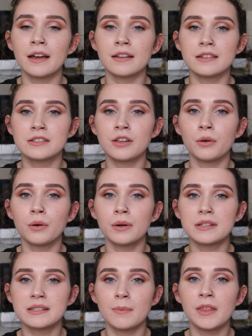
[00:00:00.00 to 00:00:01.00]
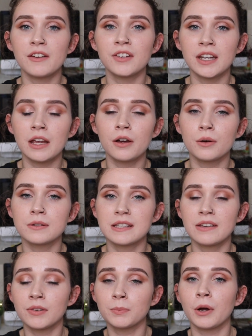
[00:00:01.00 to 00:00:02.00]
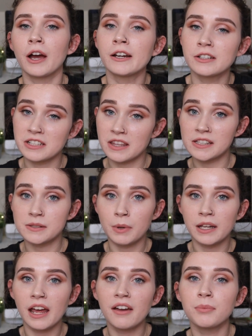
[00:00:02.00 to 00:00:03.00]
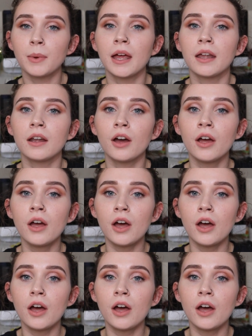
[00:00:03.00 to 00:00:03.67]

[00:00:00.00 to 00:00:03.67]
so some of the videos even prior to this one have been